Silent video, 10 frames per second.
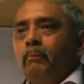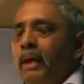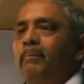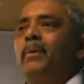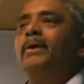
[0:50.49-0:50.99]

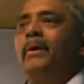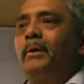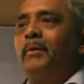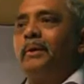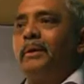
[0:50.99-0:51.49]
But I'm not going
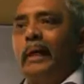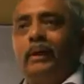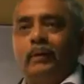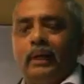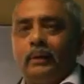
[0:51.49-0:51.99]
to tell
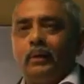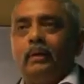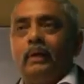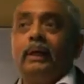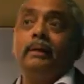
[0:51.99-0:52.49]
you that
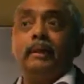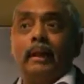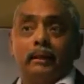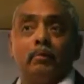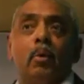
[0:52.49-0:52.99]
joke, it is
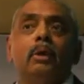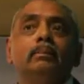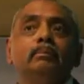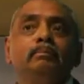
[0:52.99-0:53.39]
there in the book.